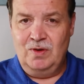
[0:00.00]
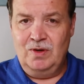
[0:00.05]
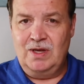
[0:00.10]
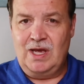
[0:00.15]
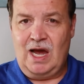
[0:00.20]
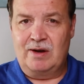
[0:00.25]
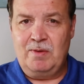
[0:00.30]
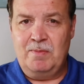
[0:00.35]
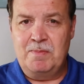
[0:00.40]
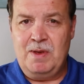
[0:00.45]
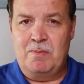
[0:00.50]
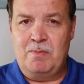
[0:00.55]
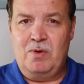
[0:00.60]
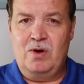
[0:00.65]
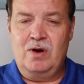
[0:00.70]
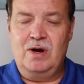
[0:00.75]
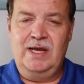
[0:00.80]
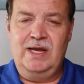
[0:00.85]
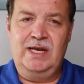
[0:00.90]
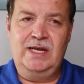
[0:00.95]
God remember,
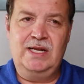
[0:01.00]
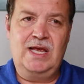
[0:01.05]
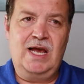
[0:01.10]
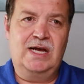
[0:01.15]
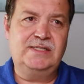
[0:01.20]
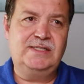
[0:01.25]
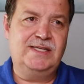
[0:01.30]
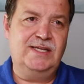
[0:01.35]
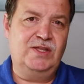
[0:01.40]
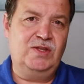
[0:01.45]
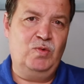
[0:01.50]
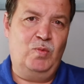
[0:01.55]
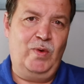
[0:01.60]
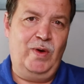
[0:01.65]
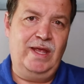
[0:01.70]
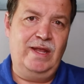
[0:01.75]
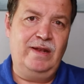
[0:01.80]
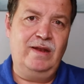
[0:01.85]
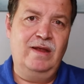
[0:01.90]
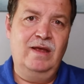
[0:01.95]
and God sent the
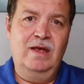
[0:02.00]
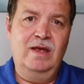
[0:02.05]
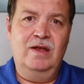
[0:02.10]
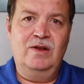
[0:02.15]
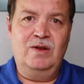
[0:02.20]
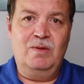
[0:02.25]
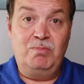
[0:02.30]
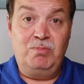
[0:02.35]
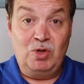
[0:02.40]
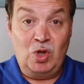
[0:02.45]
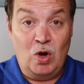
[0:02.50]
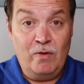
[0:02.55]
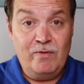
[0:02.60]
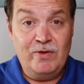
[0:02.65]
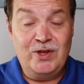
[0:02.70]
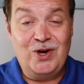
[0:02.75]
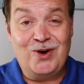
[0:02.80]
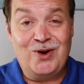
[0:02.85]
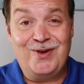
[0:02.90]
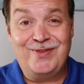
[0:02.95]
wind to blow over
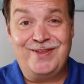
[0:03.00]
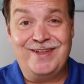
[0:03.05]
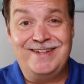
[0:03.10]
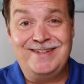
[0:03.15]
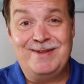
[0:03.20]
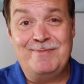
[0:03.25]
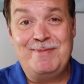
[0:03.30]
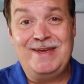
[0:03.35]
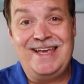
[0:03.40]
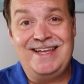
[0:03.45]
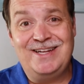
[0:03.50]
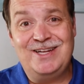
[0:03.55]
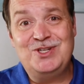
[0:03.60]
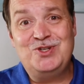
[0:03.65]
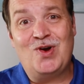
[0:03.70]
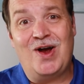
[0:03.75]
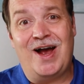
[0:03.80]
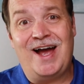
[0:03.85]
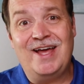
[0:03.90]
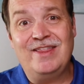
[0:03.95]
the earth and to begin to
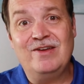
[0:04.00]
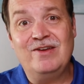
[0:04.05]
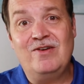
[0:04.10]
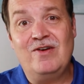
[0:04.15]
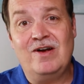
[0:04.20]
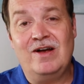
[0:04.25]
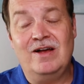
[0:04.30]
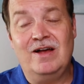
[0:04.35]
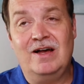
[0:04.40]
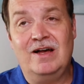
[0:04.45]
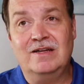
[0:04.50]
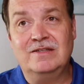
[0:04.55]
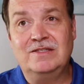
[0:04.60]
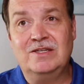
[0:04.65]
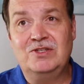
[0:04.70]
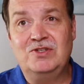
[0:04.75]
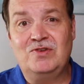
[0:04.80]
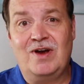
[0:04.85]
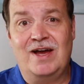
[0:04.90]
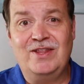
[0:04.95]
dry the
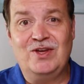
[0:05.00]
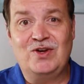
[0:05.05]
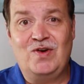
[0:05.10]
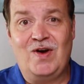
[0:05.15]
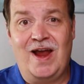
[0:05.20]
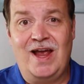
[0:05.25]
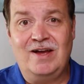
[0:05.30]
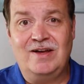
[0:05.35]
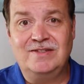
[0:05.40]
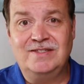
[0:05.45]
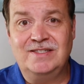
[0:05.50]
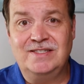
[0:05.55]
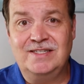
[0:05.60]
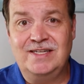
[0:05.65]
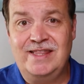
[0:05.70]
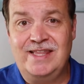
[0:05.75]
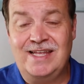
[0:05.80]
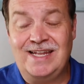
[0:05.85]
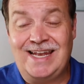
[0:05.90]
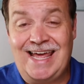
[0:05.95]
ground
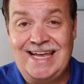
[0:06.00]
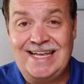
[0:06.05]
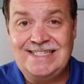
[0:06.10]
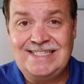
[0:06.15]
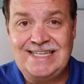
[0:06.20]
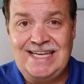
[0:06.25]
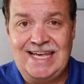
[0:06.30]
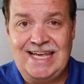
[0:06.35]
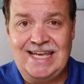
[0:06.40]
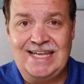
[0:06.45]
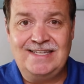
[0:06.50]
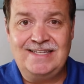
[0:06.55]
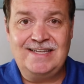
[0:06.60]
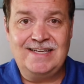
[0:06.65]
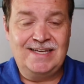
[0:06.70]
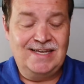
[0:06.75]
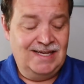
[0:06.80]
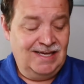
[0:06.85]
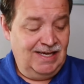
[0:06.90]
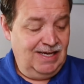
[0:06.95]
and the land again.
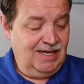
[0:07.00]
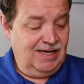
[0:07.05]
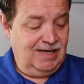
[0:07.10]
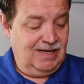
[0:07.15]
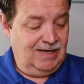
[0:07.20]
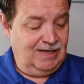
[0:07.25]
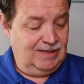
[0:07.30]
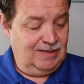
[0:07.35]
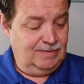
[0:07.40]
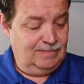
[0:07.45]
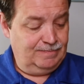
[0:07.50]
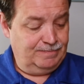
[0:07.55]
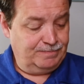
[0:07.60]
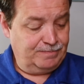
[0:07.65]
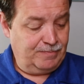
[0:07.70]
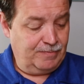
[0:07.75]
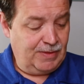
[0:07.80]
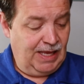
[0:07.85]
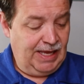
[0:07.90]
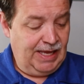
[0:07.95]

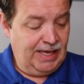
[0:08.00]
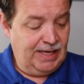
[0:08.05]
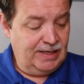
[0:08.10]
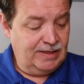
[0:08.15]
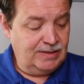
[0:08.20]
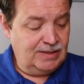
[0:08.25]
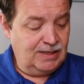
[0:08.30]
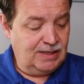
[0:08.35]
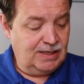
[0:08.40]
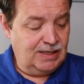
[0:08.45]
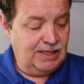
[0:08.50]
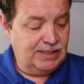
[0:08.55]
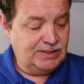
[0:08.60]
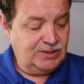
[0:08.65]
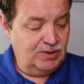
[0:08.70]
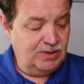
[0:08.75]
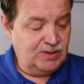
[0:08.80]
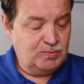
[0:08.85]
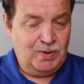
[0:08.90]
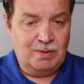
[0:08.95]
And so
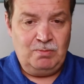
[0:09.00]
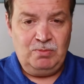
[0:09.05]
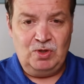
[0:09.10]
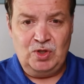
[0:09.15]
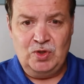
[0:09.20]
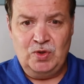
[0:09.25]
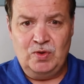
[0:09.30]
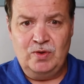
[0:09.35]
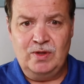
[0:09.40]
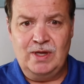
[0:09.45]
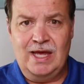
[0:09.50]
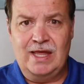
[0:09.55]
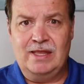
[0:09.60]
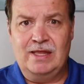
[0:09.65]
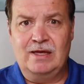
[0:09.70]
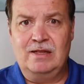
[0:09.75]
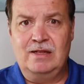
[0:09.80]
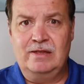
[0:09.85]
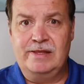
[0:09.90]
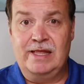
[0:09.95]
this wind blew and
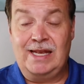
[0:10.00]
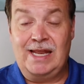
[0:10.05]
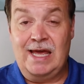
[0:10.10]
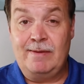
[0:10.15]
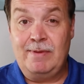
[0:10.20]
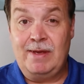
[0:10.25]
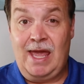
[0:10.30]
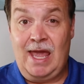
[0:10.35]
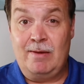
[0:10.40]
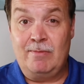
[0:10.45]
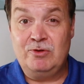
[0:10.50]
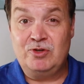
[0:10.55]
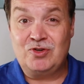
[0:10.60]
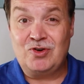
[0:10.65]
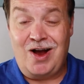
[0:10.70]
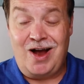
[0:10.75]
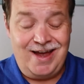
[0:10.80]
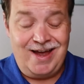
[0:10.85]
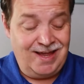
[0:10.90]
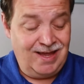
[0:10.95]
the land became
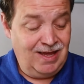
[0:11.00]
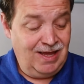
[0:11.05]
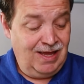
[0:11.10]
dry.